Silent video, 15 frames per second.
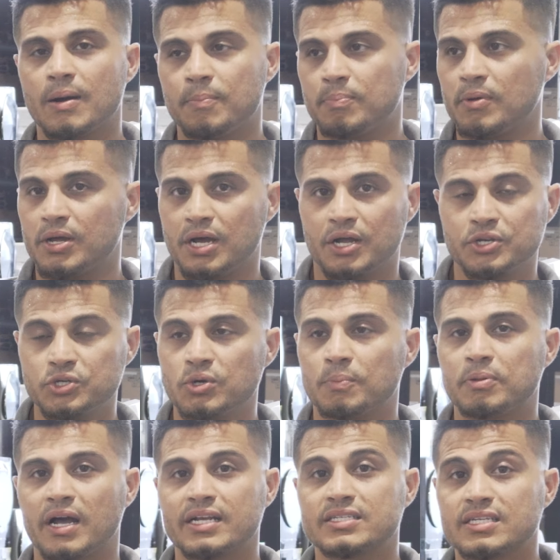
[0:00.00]
a, uh, new
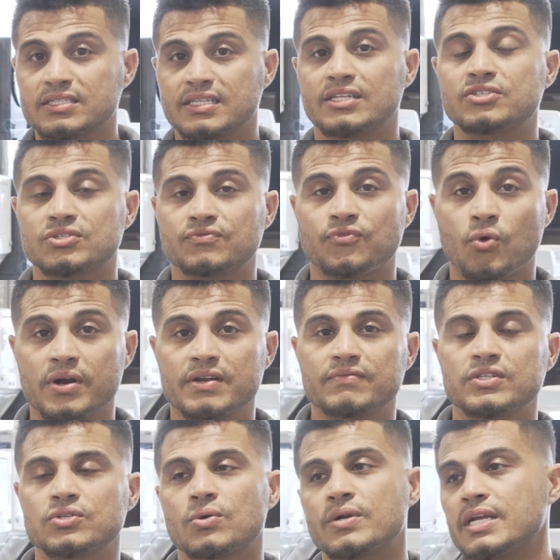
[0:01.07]
appliances that's for
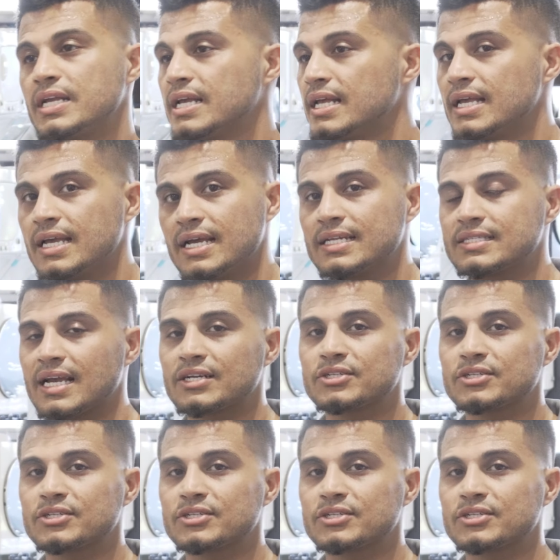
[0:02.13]
inventory. It's